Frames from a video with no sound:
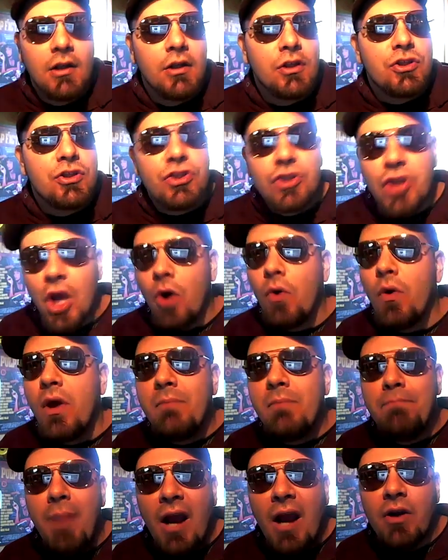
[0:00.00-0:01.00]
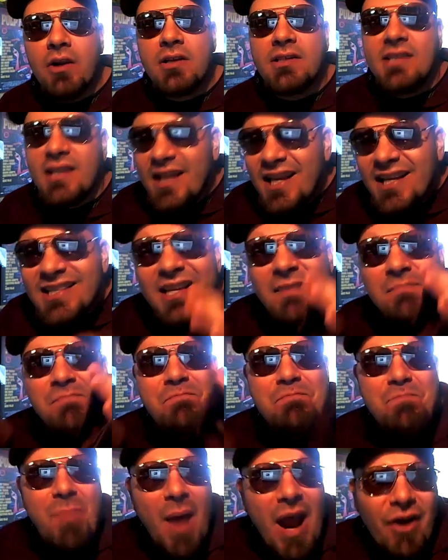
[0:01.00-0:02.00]
So embarrassing. It's
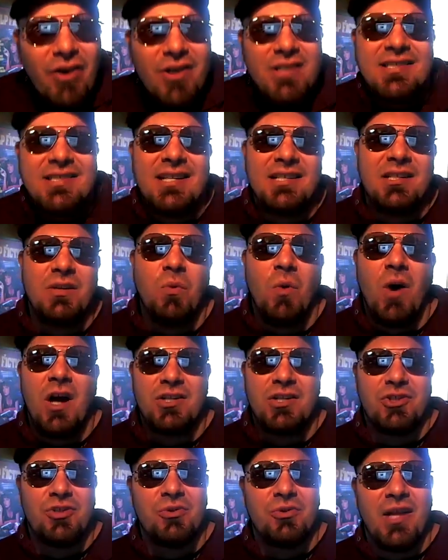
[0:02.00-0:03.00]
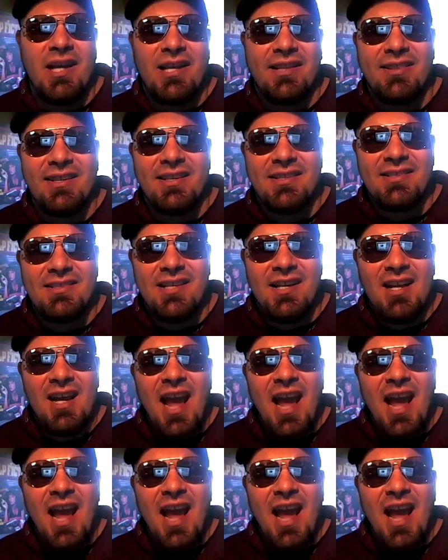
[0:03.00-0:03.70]
embarrassing to watch you like this.